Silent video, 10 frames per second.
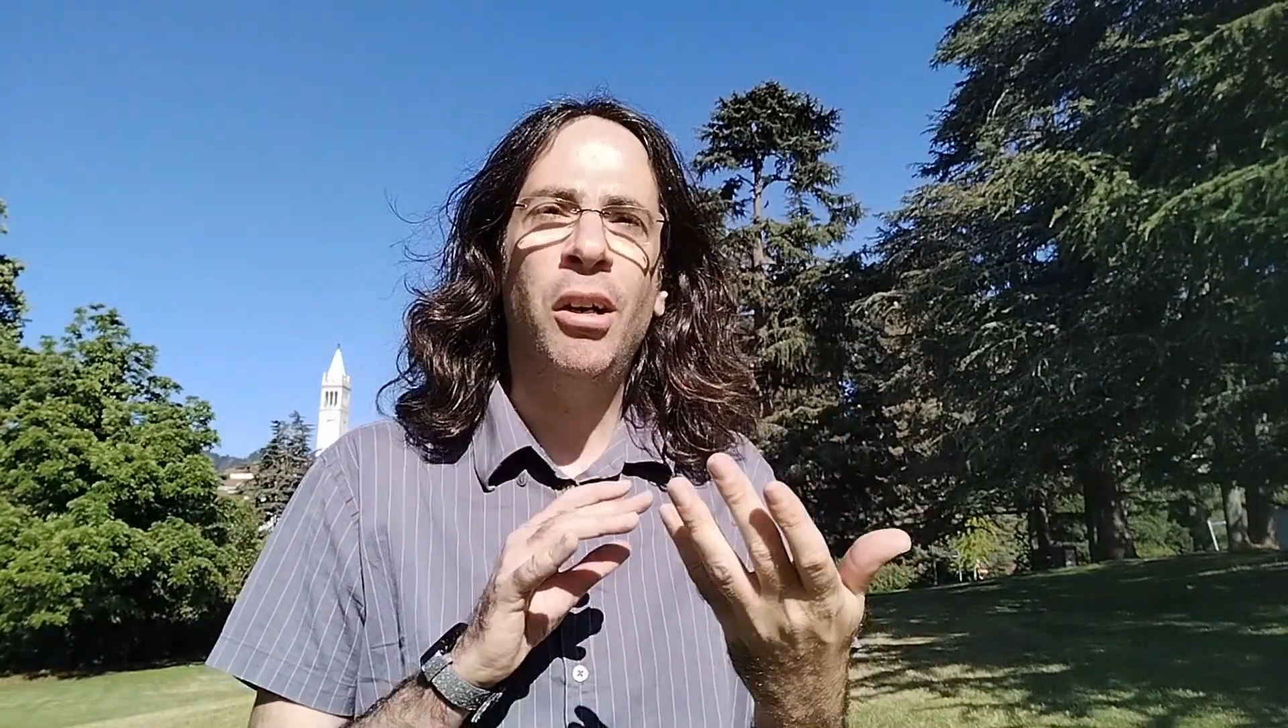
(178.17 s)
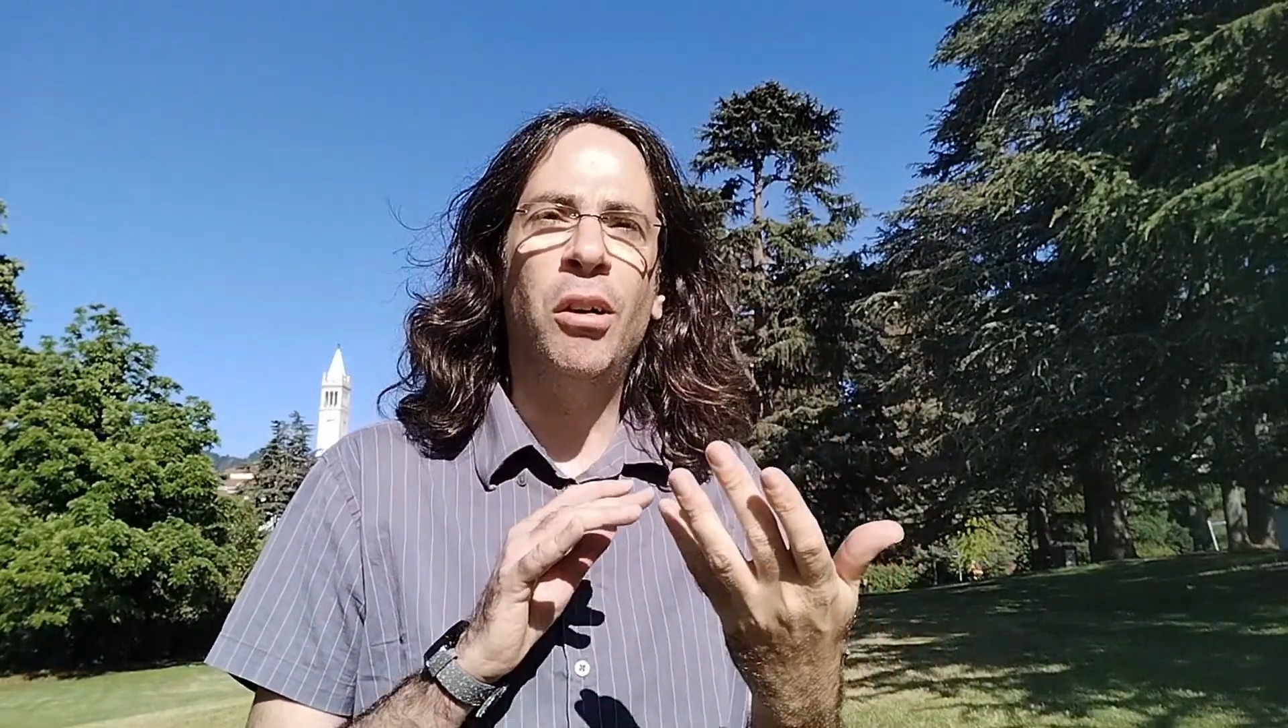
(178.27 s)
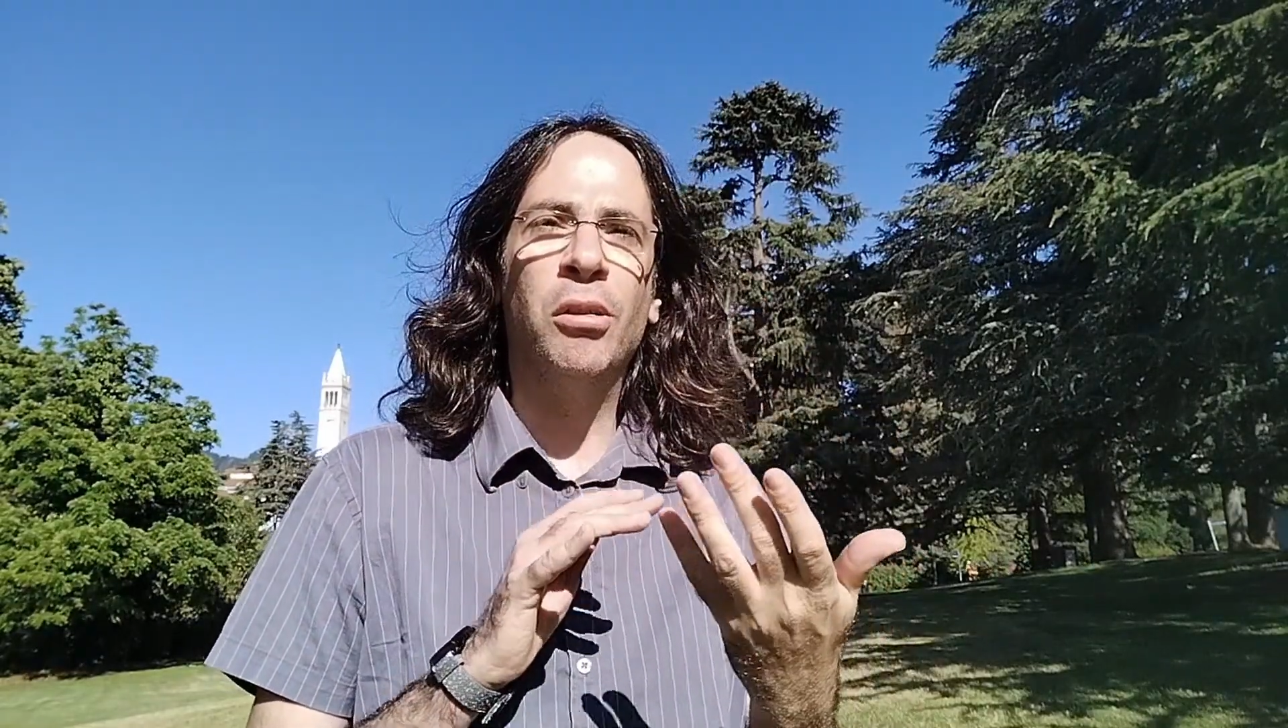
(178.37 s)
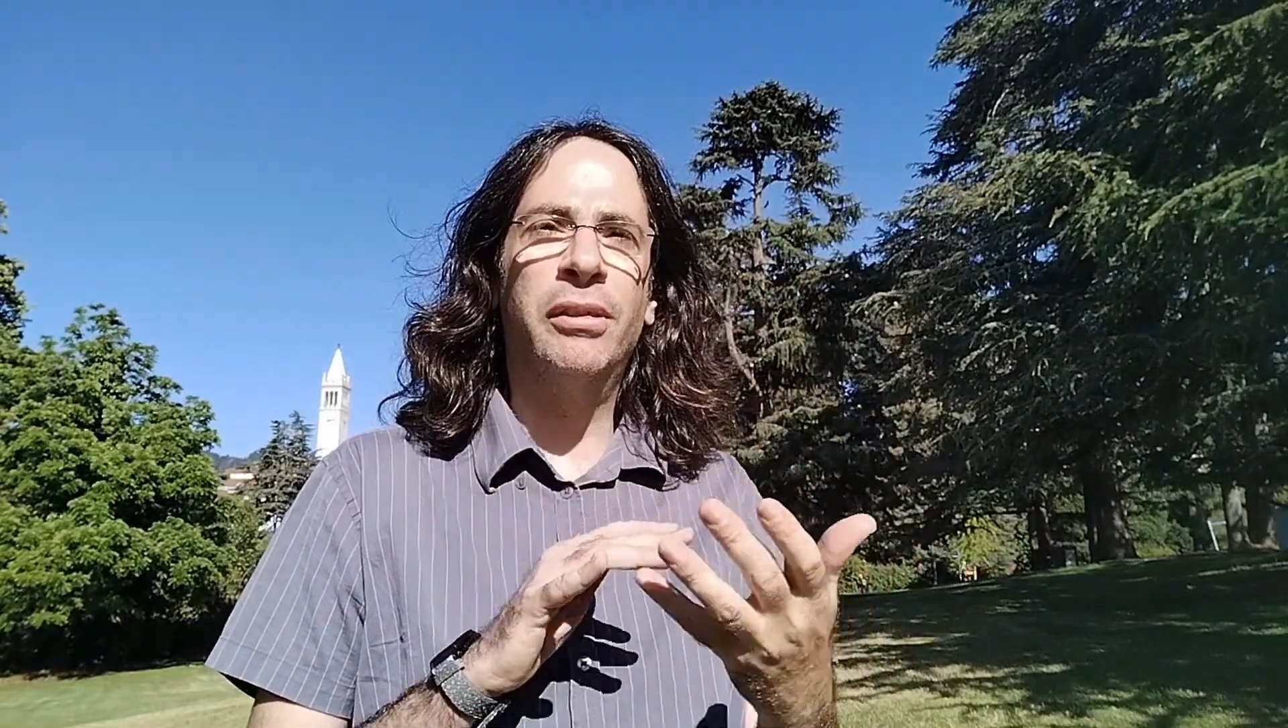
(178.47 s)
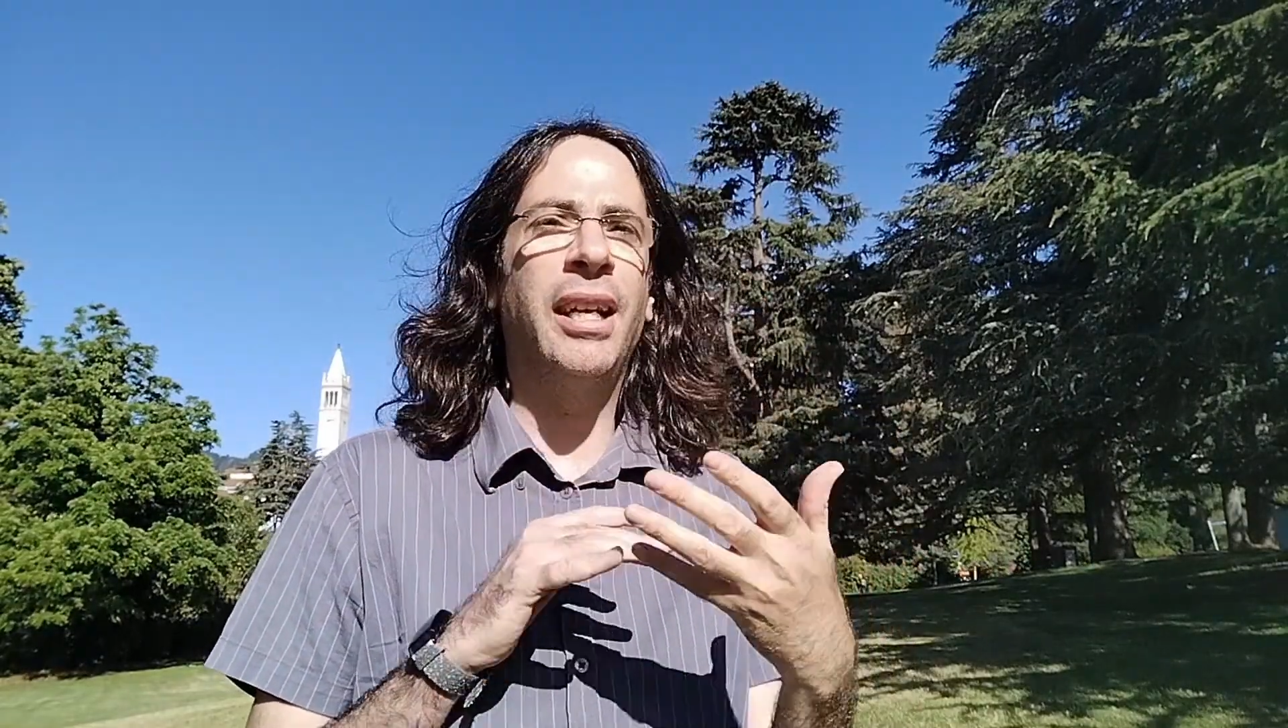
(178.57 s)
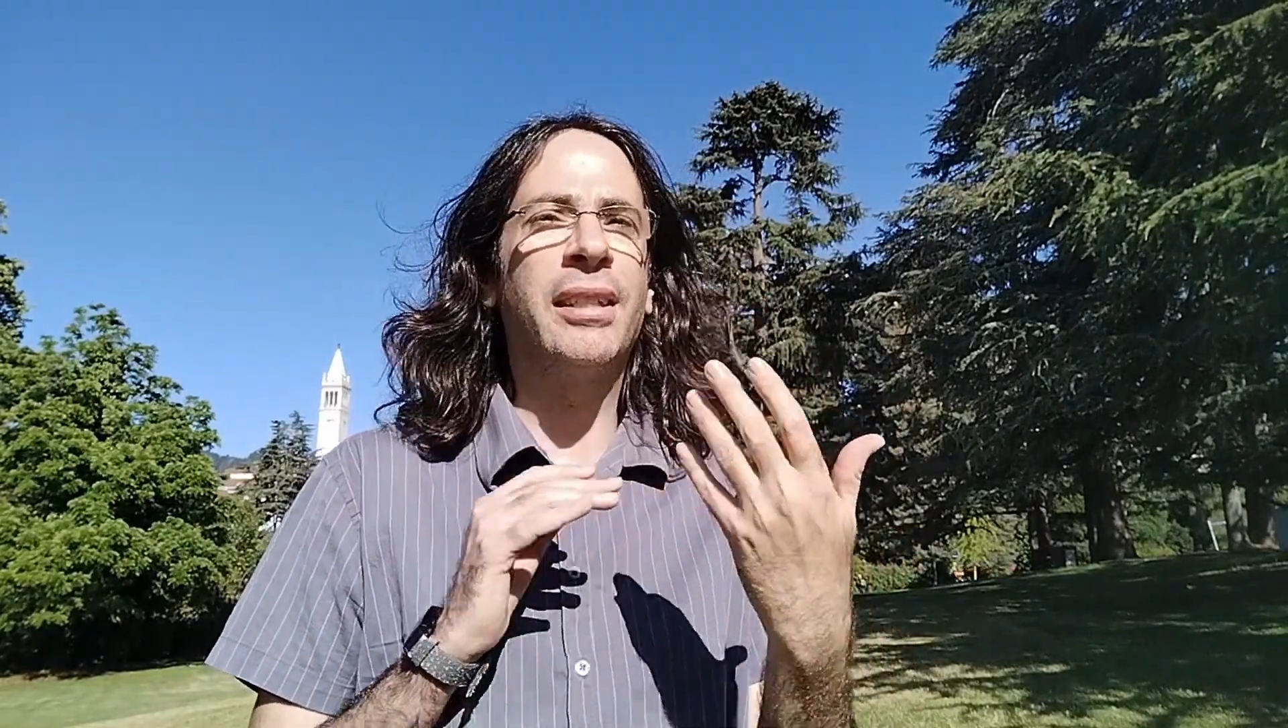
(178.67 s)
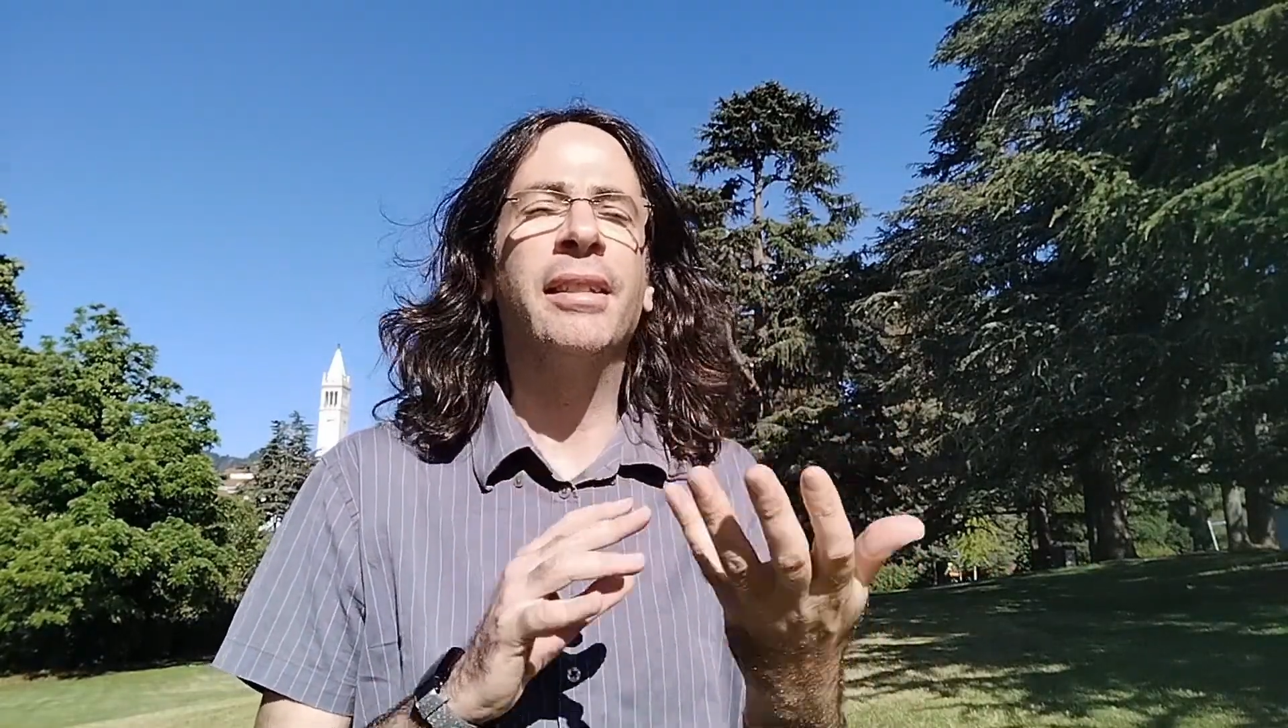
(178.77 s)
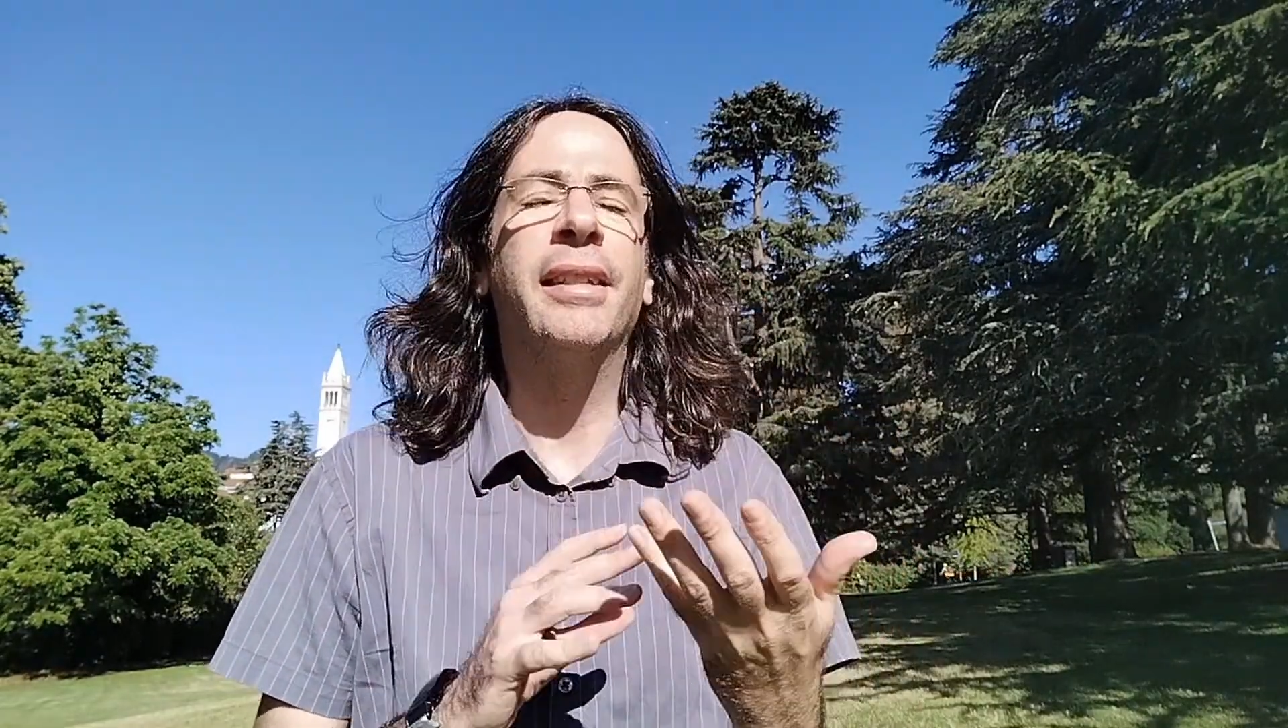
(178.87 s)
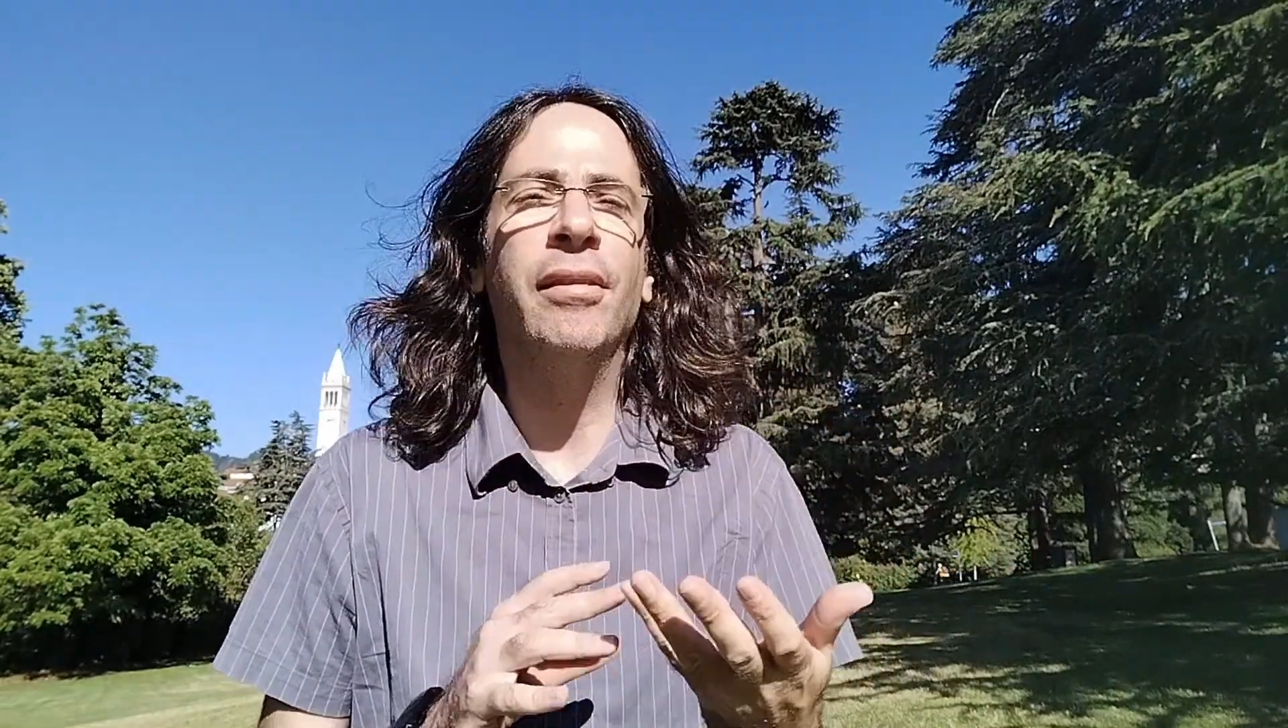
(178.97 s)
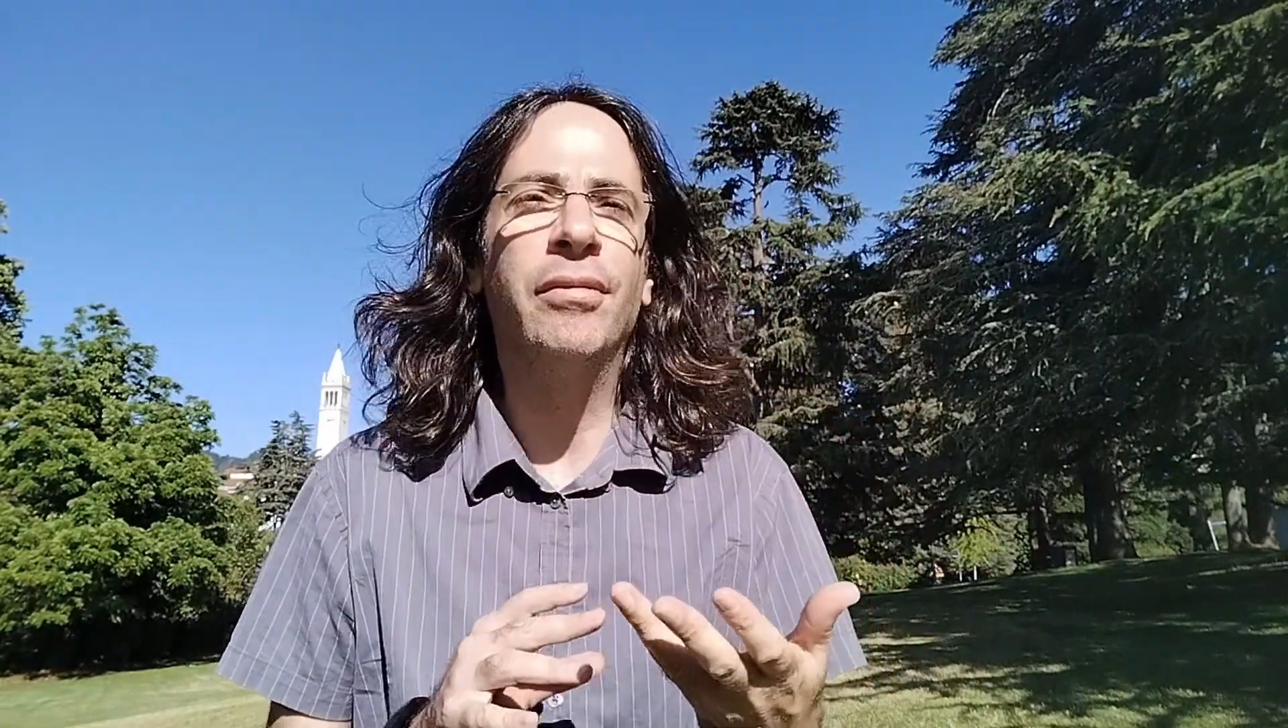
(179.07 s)
or
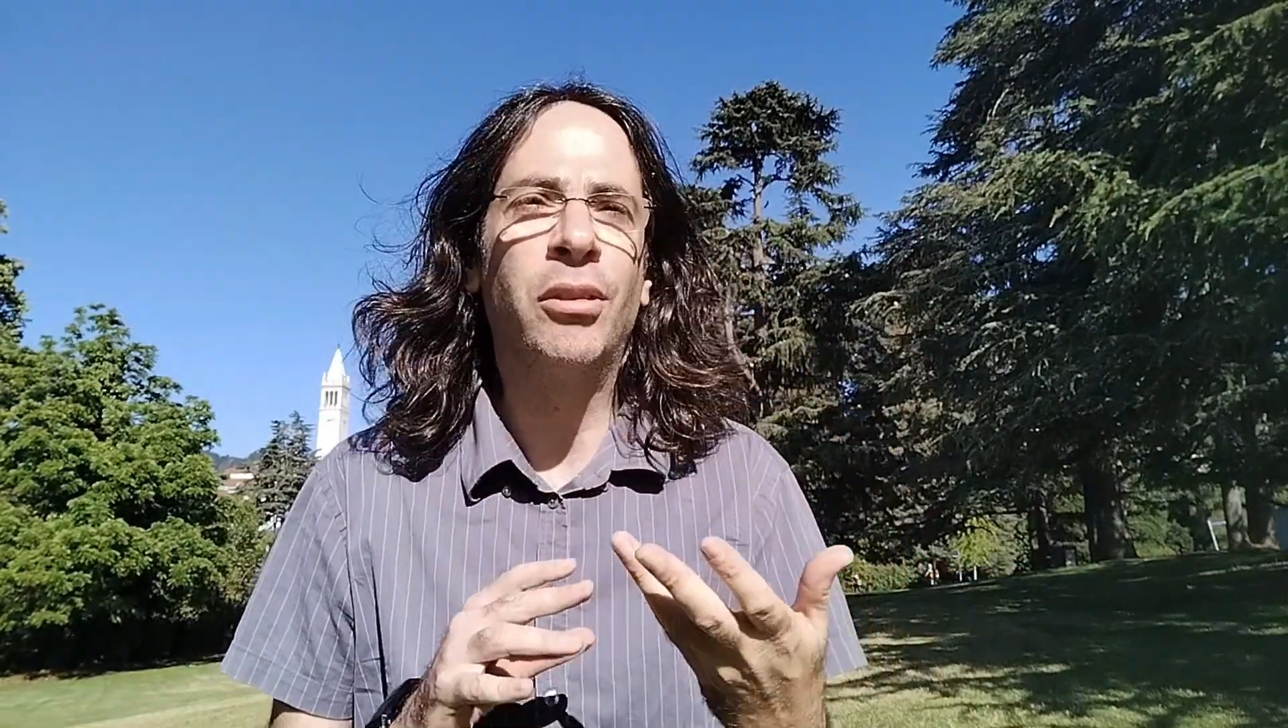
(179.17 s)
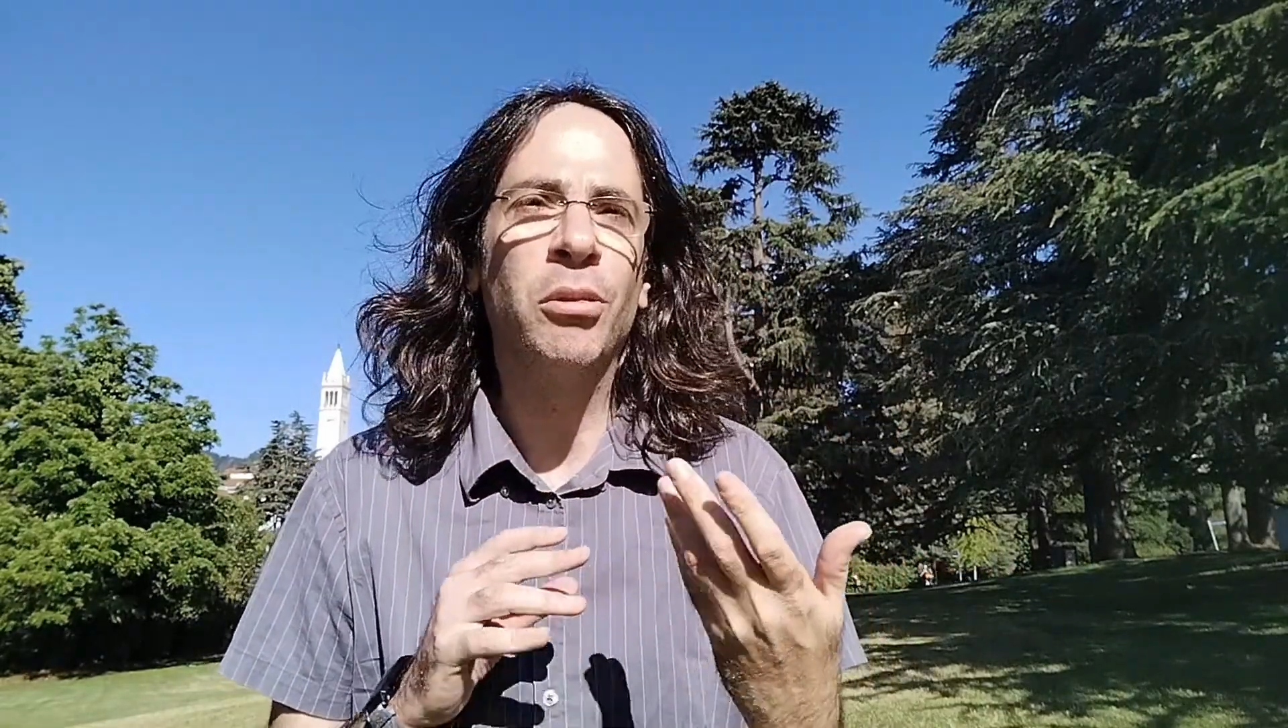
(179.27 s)
doesn't have